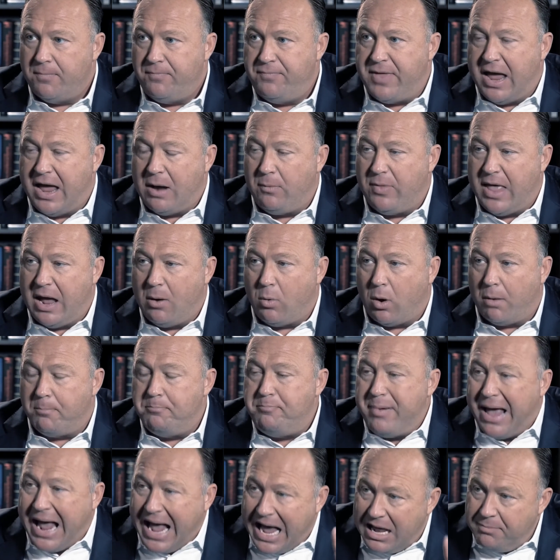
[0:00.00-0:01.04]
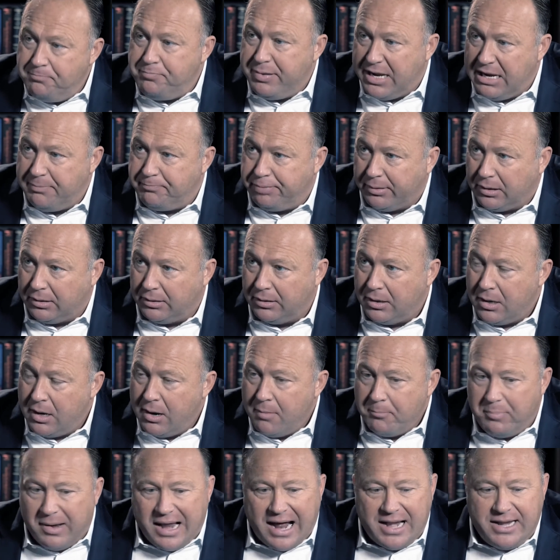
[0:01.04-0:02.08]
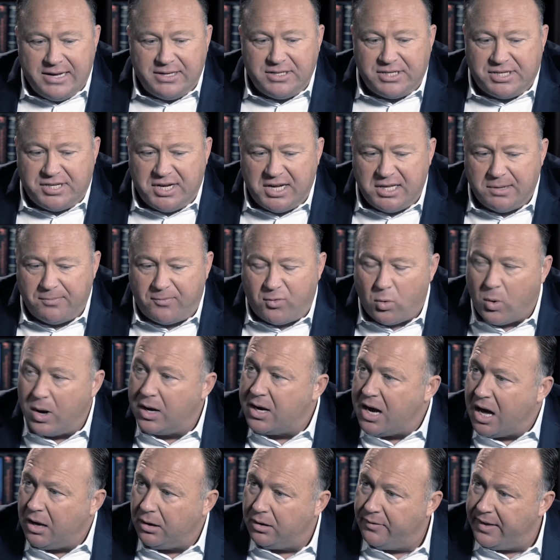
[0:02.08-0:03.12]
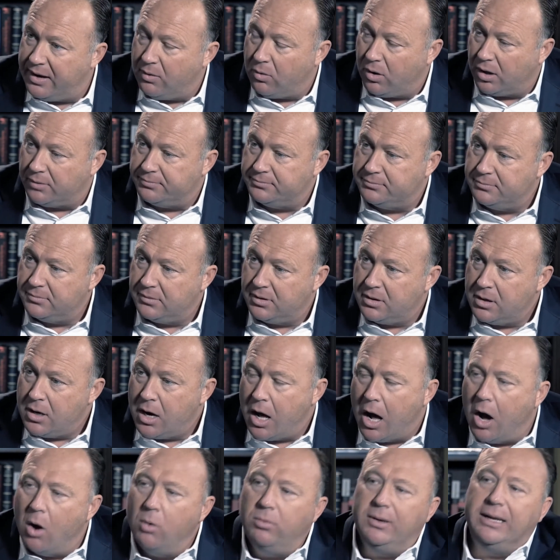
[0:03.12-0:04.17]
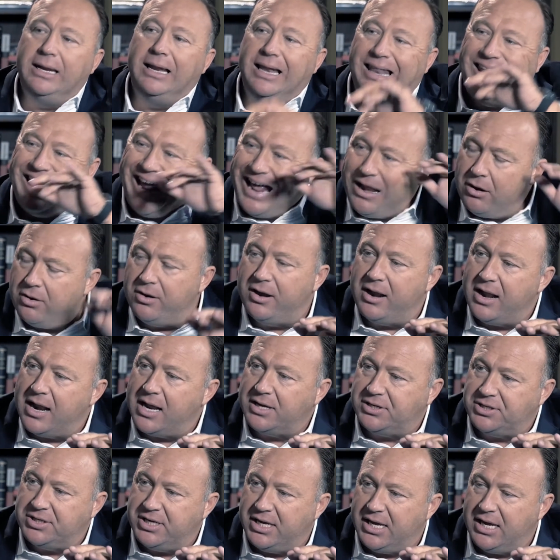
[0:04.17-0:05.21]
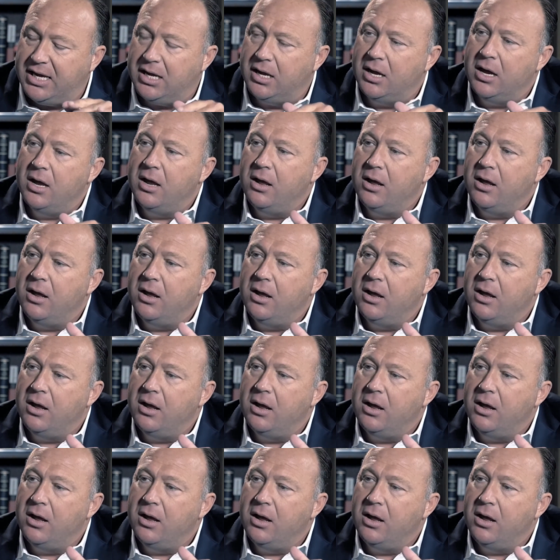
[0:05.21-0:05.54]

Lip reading: They were bad people, but I didn't see them for what color they were. Yeah. Only later did I see